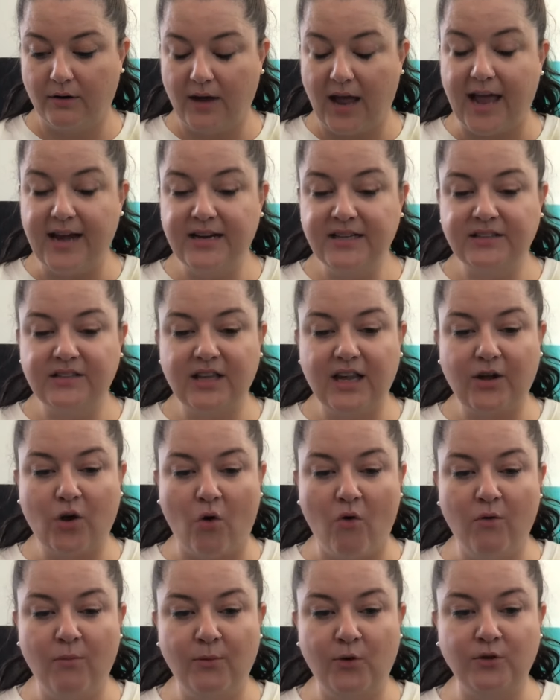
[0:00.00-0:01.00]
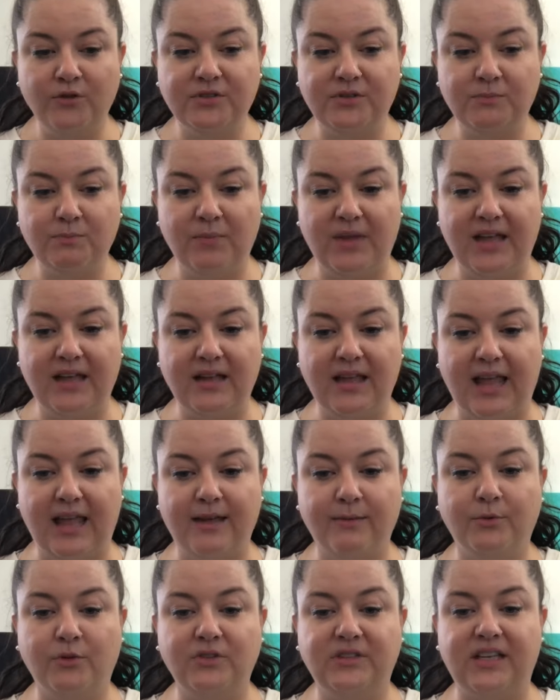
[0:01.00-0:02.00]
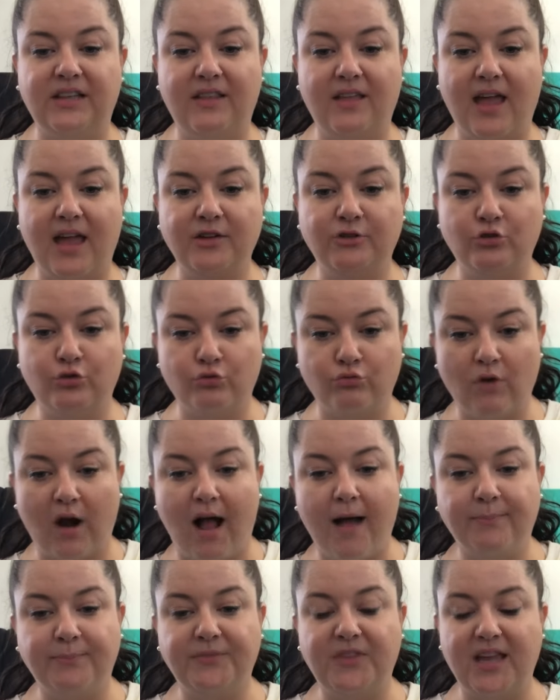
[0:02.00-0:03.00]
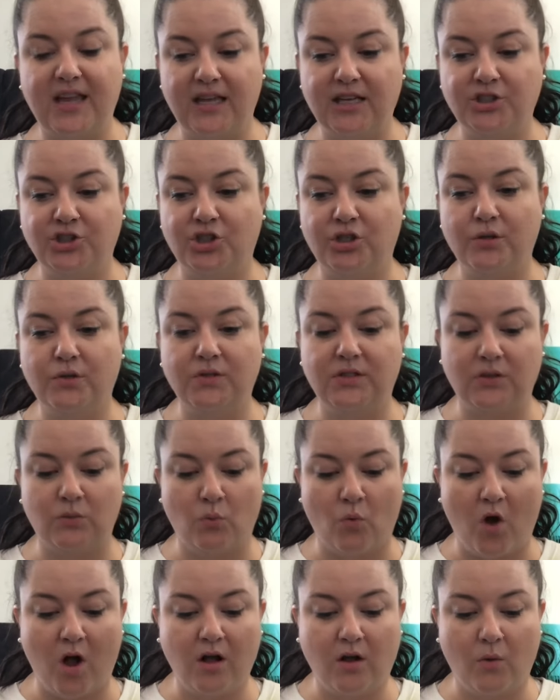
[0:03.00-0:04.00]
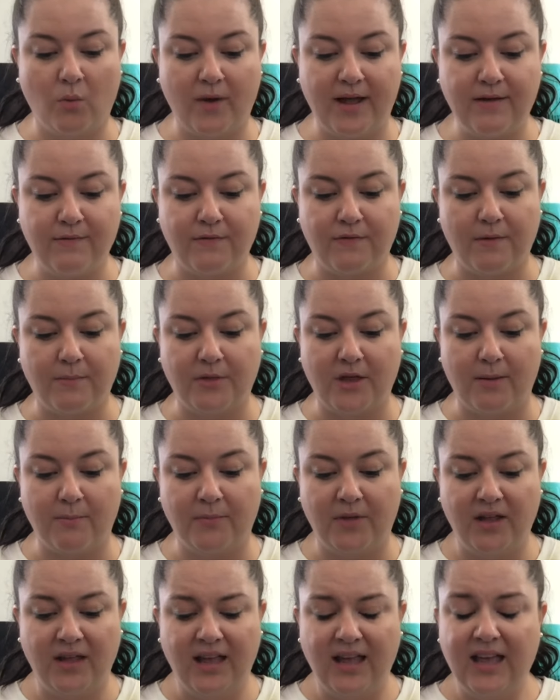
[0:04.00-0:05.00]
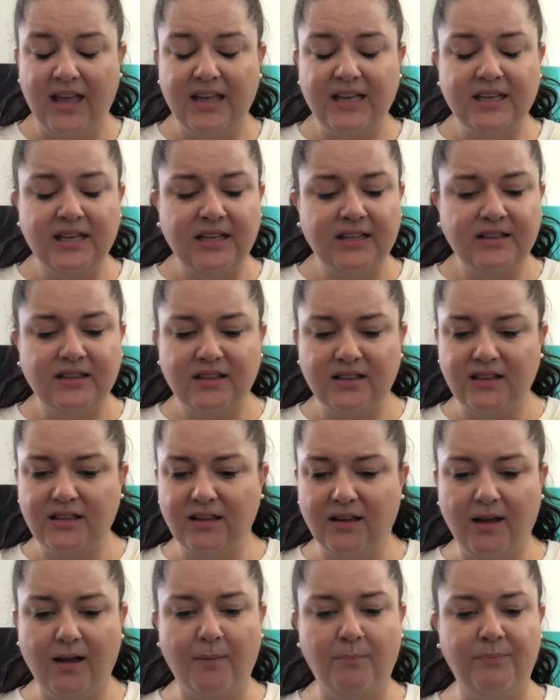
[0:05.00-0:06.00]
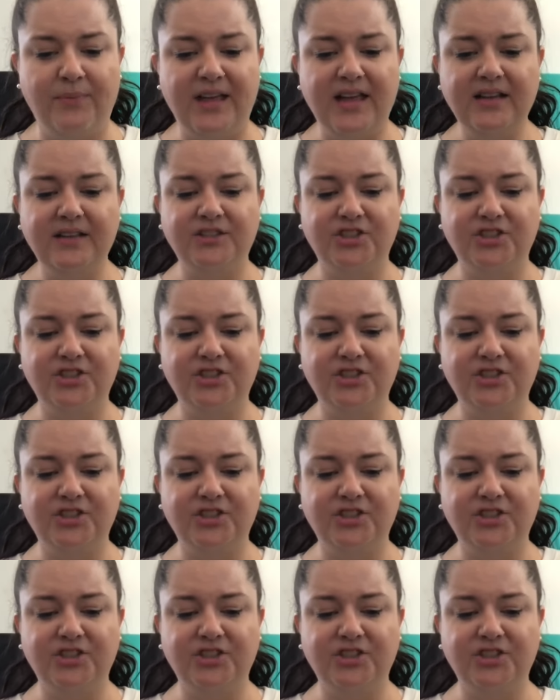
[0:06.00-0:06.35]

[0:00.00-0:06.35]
And it's like almost being able to then drop the issues and walk away from them. A big